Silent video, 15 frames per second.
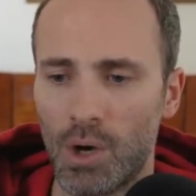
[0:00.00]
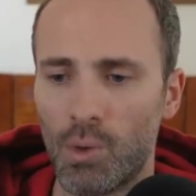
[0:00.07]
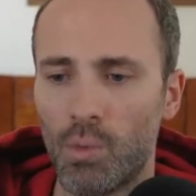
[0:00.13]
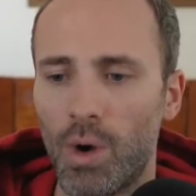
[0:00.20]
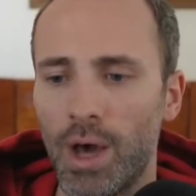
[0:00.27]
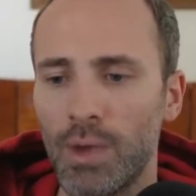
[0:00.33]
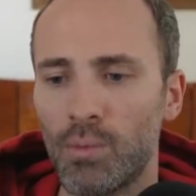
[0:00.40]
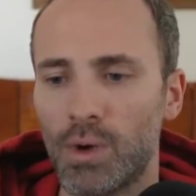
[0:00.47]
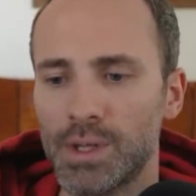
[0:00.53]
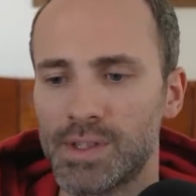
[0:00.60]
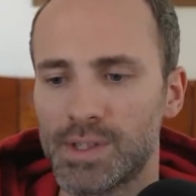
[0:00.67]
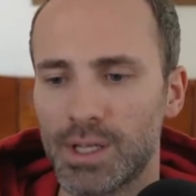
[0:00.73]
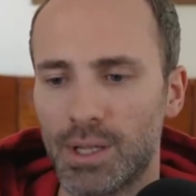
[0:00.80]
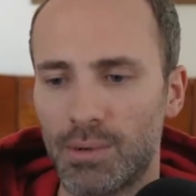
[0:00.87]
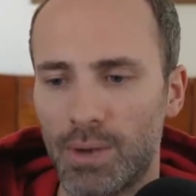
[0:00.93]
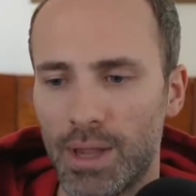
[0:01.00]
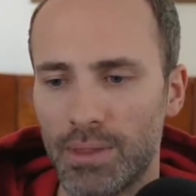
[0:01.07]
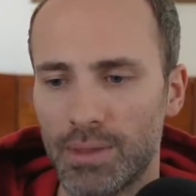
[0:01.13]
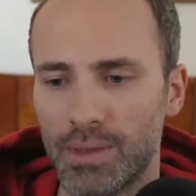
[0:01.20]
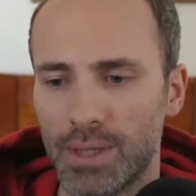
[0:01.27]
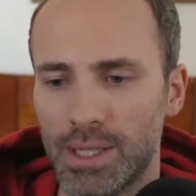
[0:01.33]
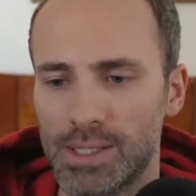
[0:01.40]
oh why once_cell
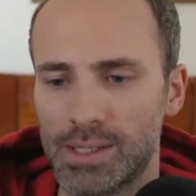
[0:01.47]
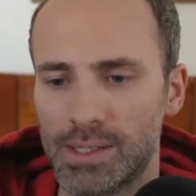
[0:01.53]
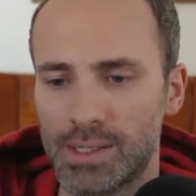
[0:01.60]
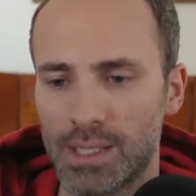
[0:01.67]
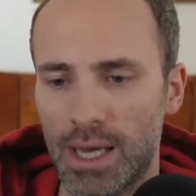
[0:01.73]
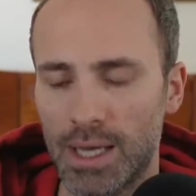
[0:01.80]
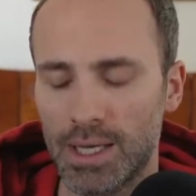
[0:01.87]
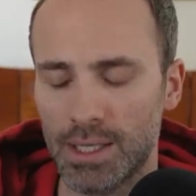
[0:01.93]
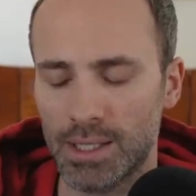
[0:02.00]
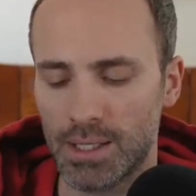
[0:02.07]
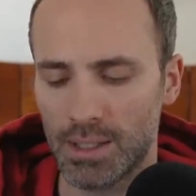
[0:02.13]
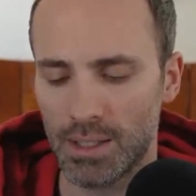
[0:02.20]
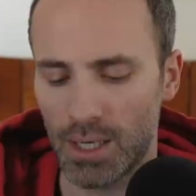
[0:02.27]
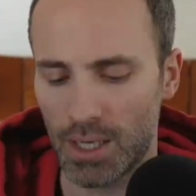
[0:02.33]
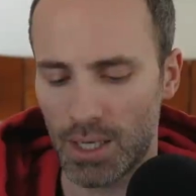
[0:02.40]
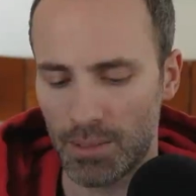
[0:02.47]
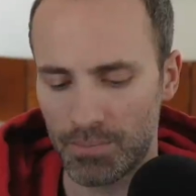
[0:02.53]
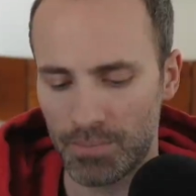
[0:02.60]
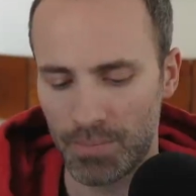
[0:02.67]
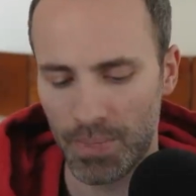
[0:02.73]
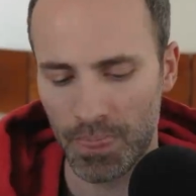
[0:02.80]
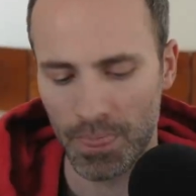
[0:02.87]
rather than lazy static
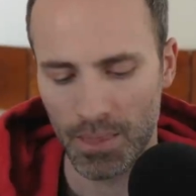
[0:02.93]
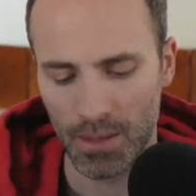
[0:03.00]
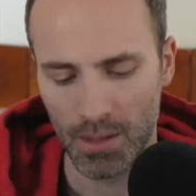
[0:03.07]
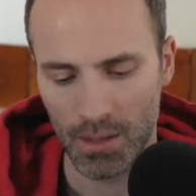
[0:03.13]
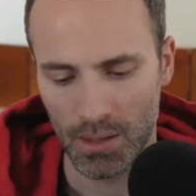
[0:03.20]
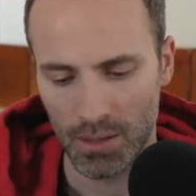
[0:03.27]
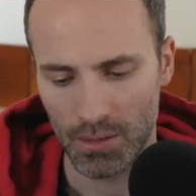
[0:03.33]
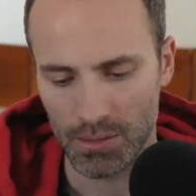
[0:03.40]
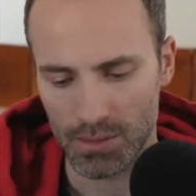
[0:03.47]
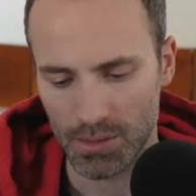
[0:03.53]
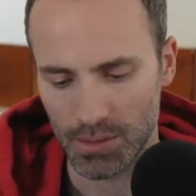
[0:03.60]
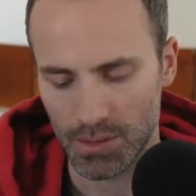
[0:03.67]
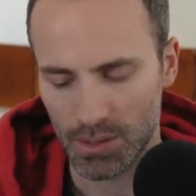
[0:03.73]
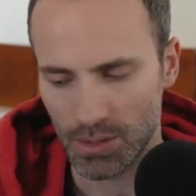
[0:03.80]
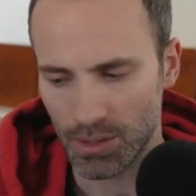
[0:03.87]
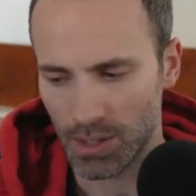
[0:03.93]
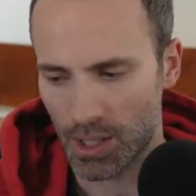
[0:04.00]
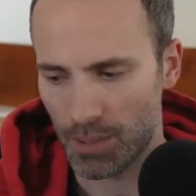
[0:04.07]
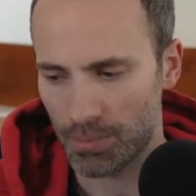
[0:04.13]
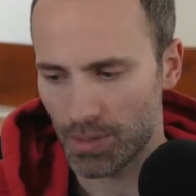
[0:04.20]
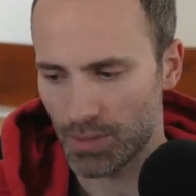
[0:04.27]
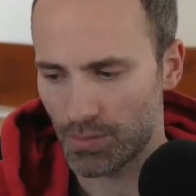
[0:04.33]
um, there are a
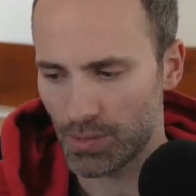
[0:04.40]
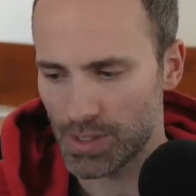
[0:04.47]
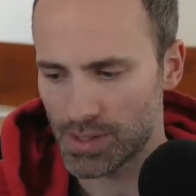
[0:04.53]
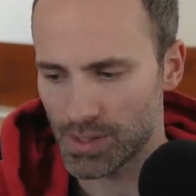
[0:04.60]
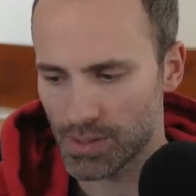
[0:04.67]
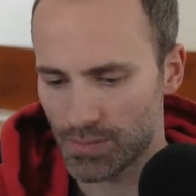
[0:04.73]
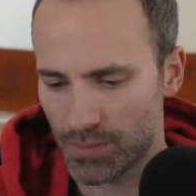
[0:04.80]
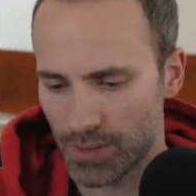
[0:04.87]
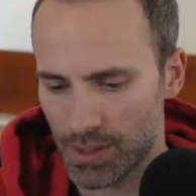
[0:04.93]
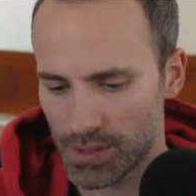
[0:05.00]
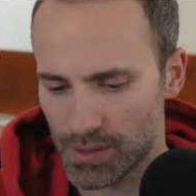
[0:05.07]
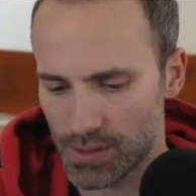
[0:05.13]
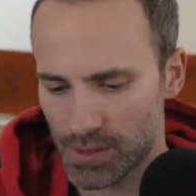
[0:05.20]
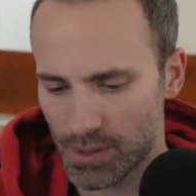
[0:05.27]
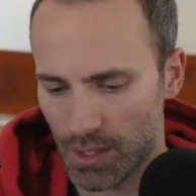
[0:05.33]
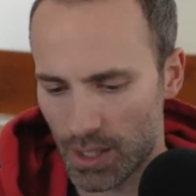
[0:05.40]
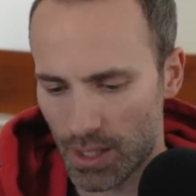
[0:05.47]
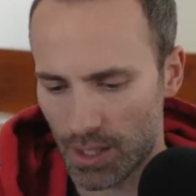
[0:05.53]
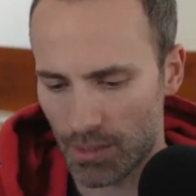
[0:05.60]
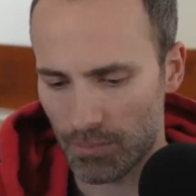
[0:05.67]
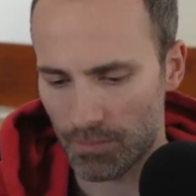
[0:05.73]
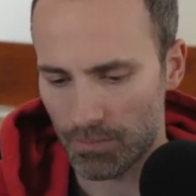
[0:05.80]
couple of reasons for this
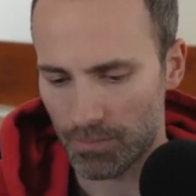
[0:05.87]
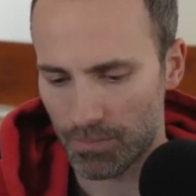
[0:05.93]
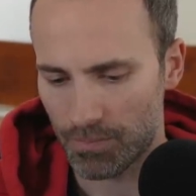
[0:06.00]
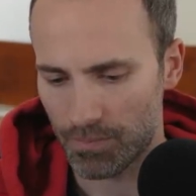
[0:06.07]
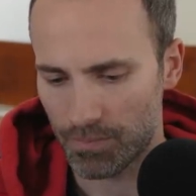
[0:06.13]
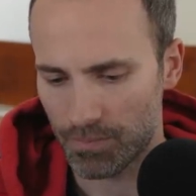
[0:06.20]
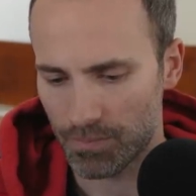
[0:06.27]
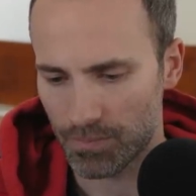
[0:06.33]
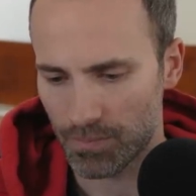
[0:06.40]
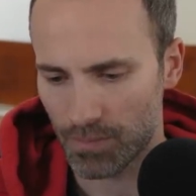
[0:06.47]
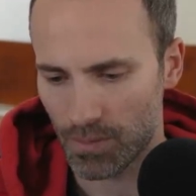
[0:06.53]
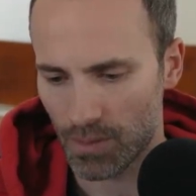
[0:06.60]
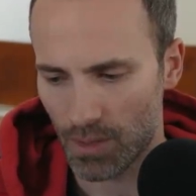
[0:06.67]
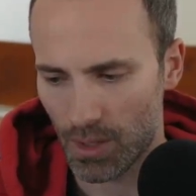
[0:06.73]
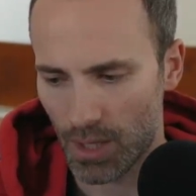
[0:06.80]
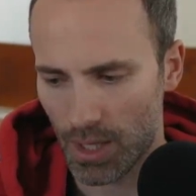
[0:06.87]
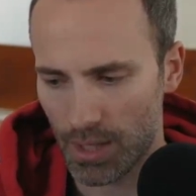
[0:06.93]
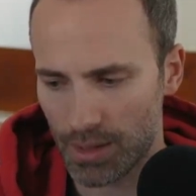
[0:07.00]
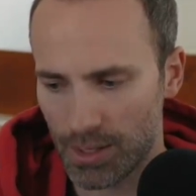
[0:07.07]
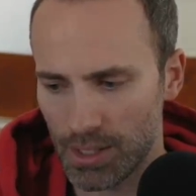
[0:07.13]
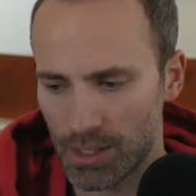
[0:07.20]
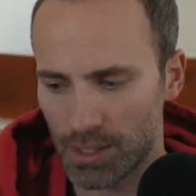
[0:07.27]
um,
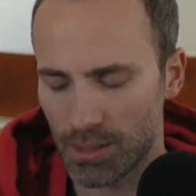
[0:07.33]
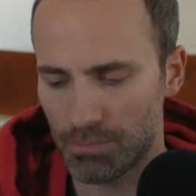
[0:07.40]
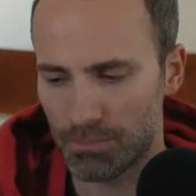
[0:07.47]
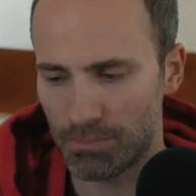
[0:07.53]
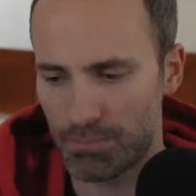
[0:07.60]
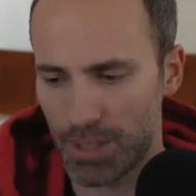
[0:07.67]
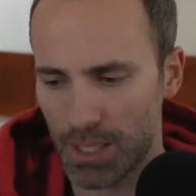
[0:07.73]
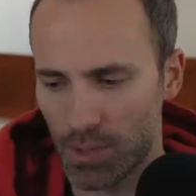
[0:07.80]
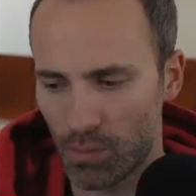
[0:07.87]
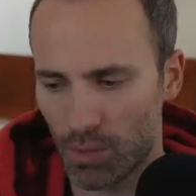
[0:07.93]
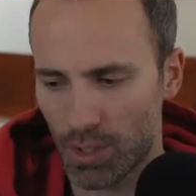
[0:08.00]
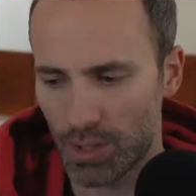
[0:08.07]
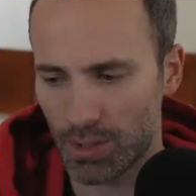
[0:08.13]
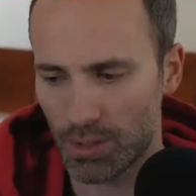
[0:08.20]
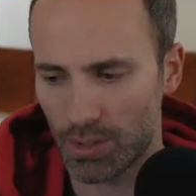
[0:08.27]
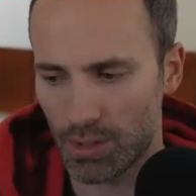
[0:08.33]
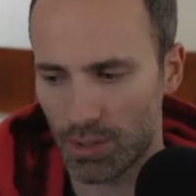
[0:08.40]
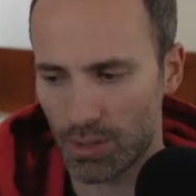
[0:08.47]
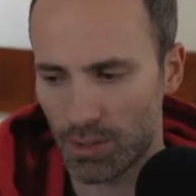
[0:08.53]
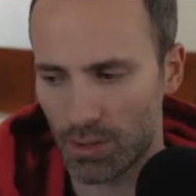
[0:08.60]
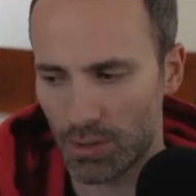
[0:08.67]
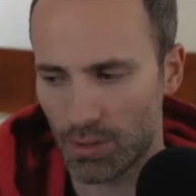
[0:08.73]
i think the big
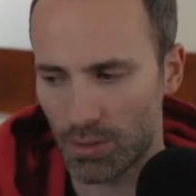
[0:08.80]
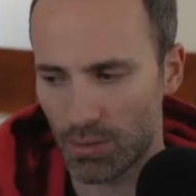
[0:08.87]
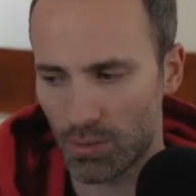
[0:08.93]
one